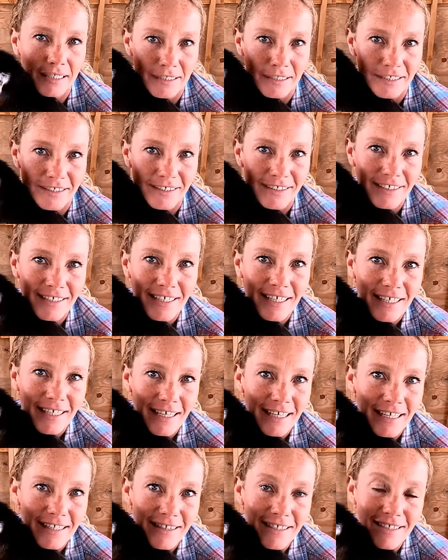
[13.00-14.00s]
here,
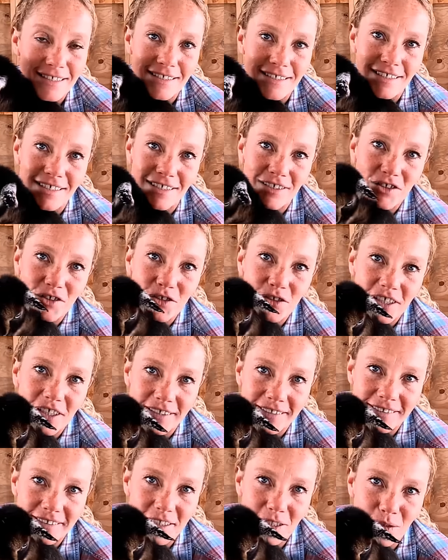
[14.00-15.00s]
and this is
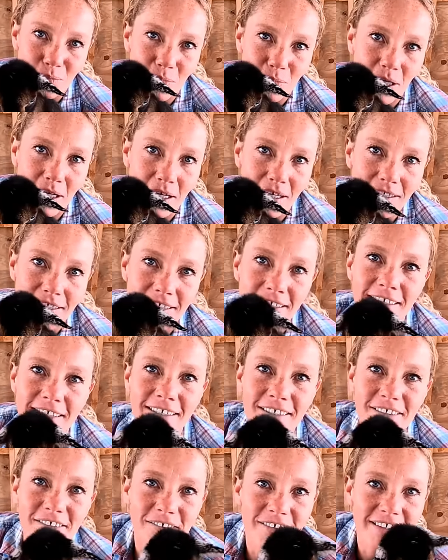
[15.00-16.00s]
Trixie's buck.
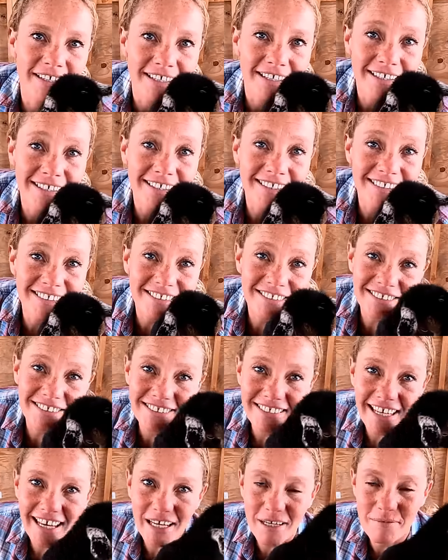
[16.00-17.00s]
So he is
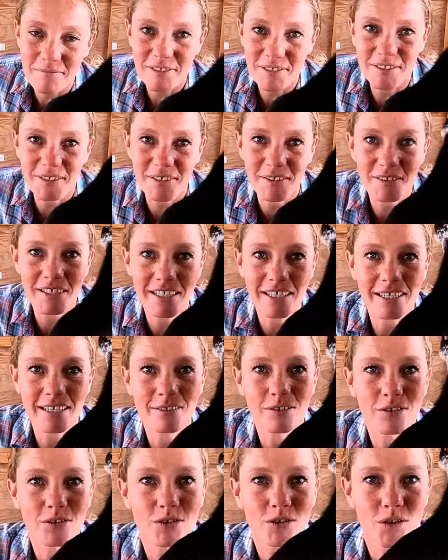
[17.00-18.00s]
just absolutely
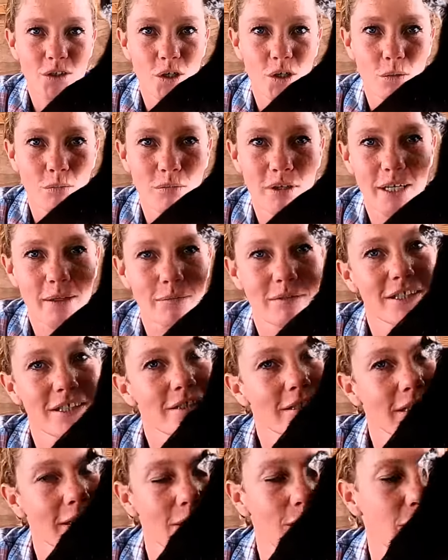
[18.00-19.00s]
a doll
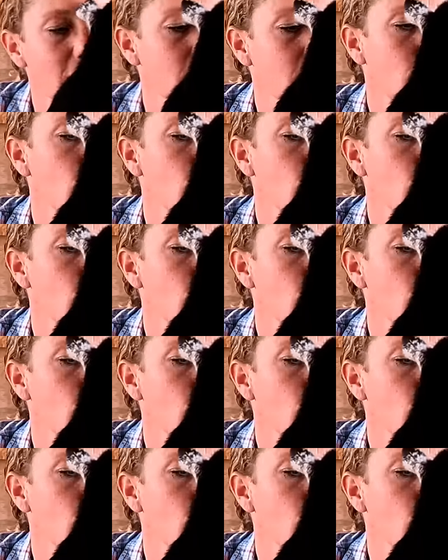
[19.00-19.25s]
baby. Check him